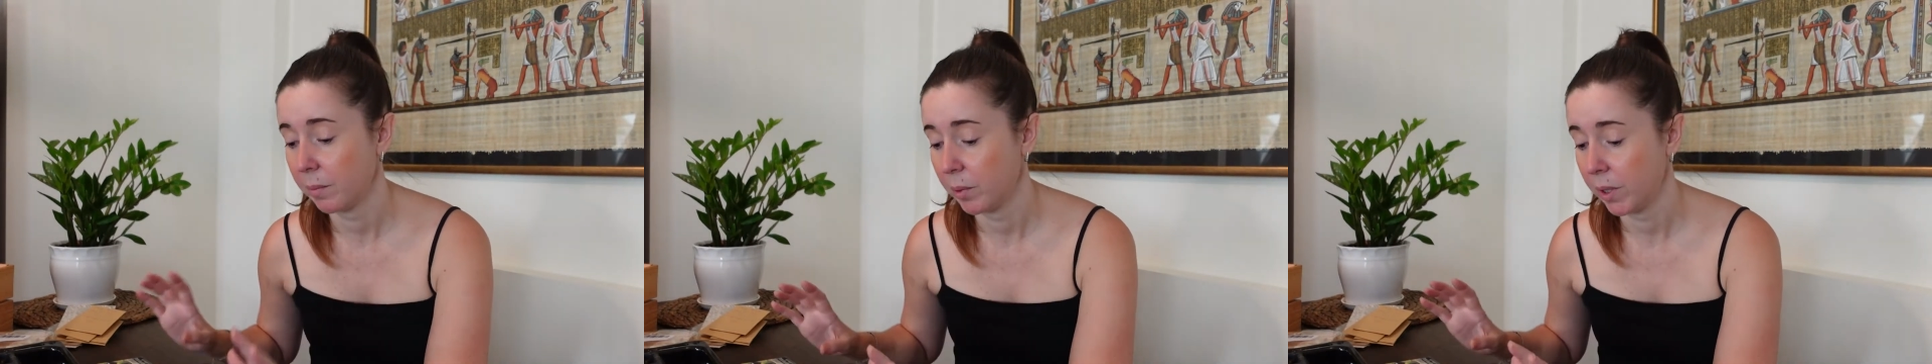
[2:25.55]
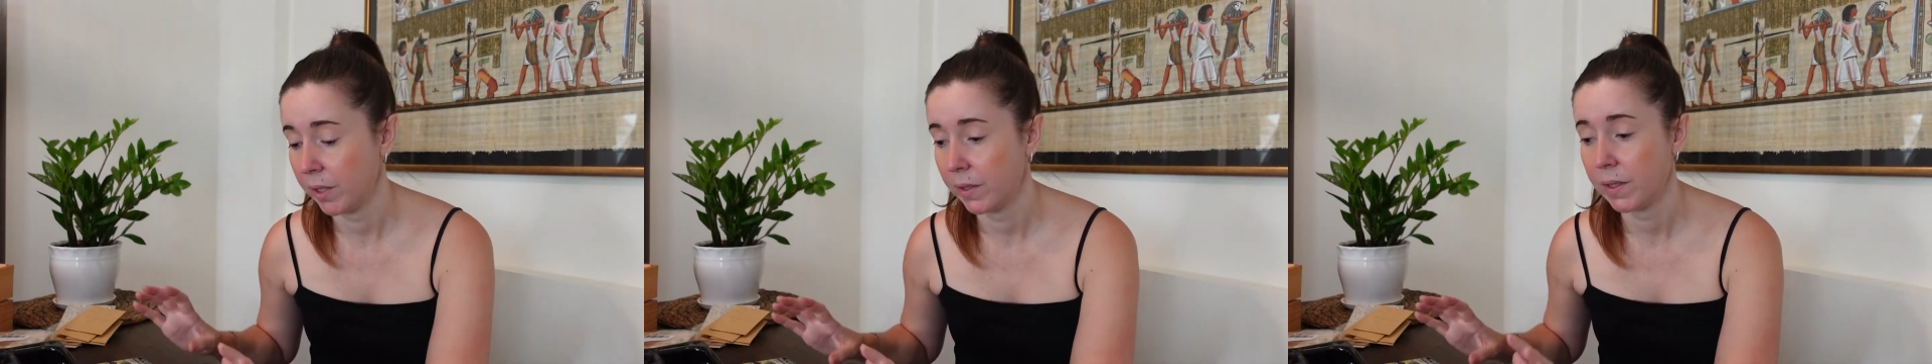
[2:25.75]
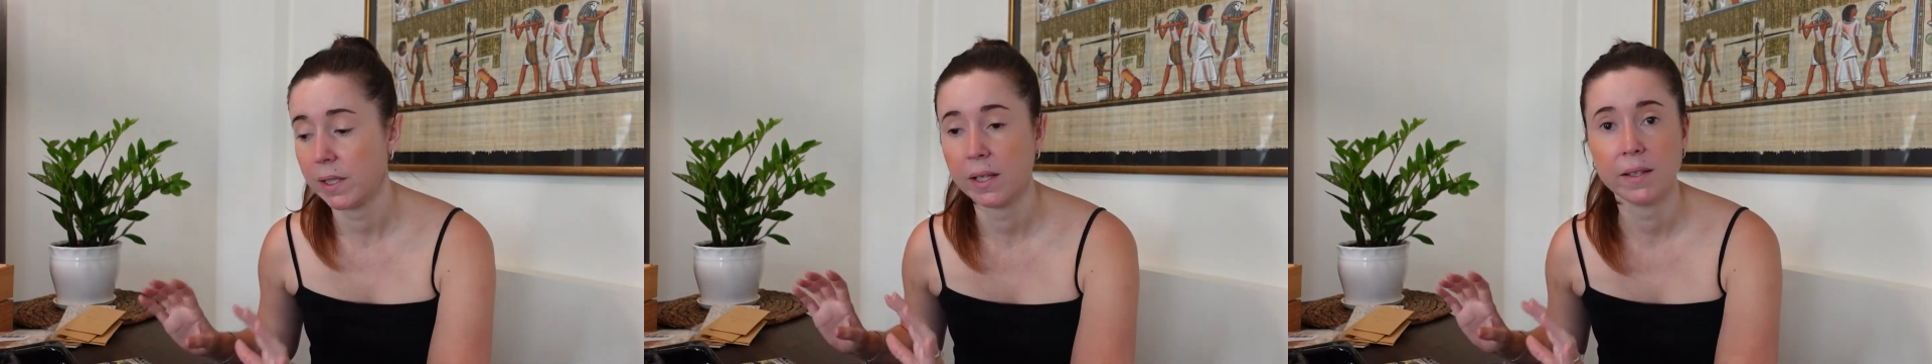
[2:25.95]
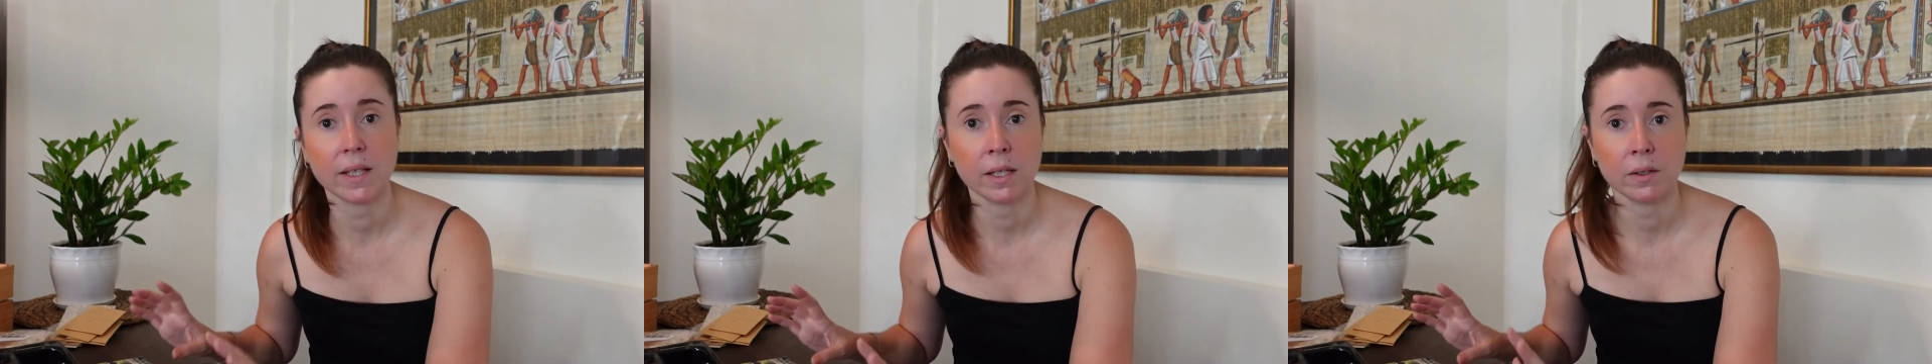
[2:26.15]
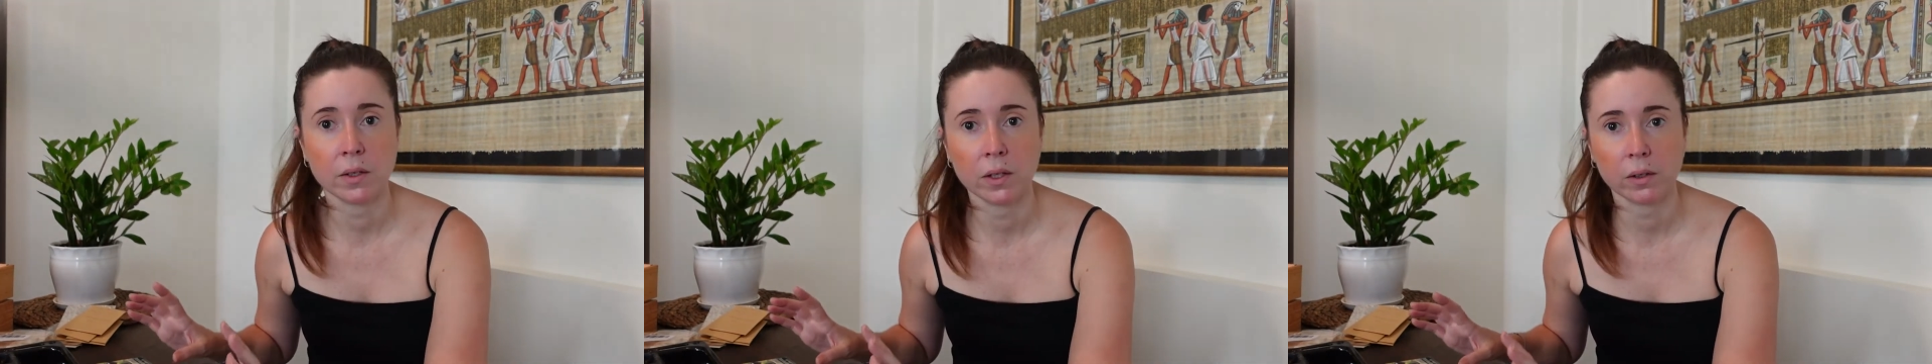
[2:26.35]
putting your seeds
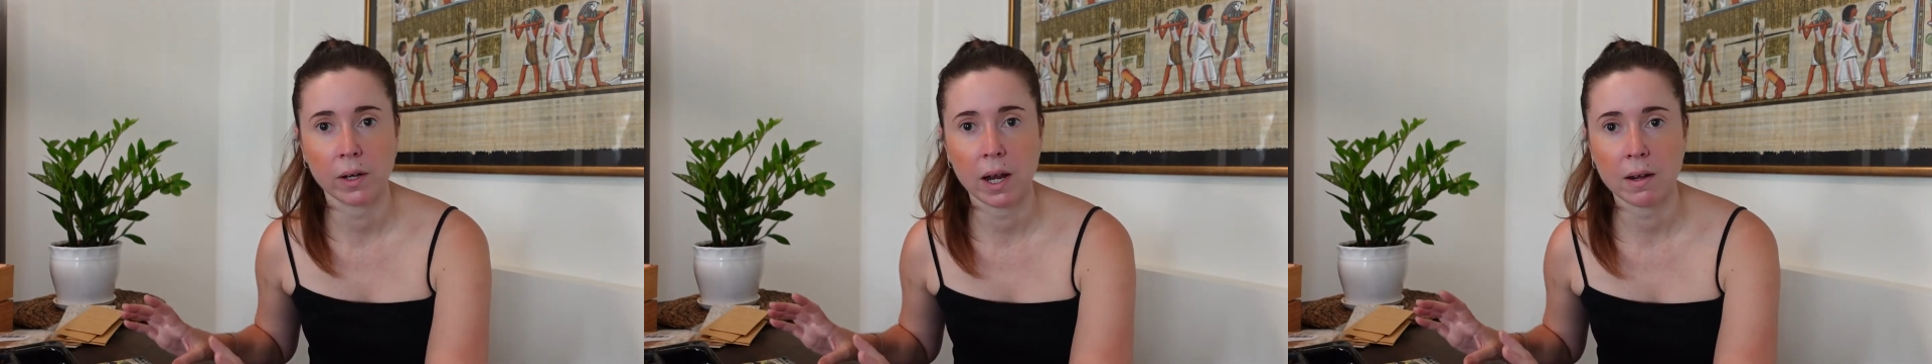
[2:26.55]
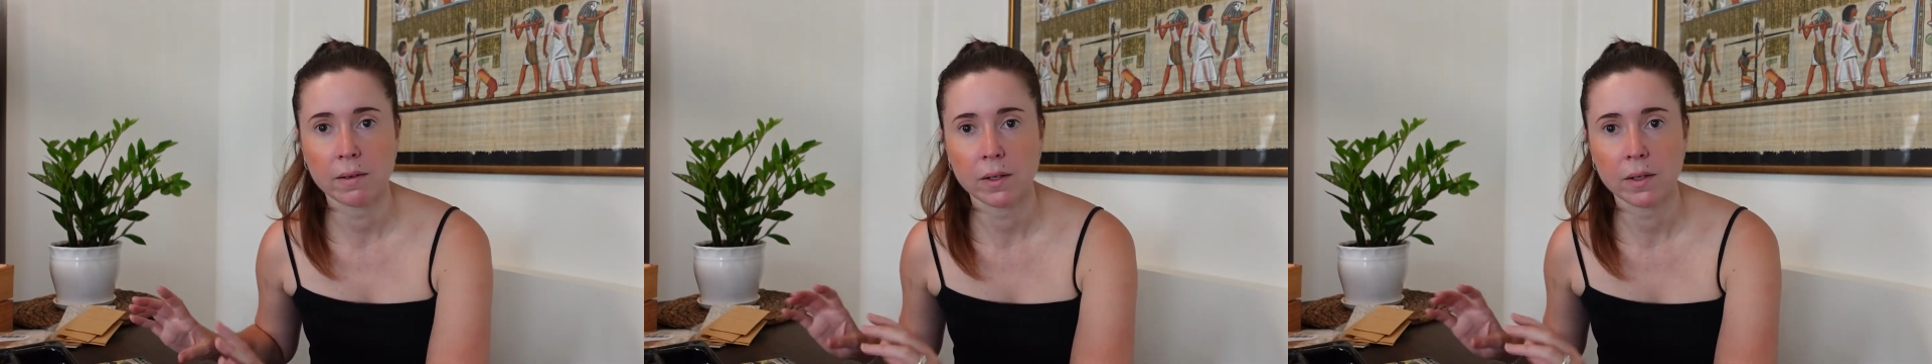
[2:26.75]
into the ground,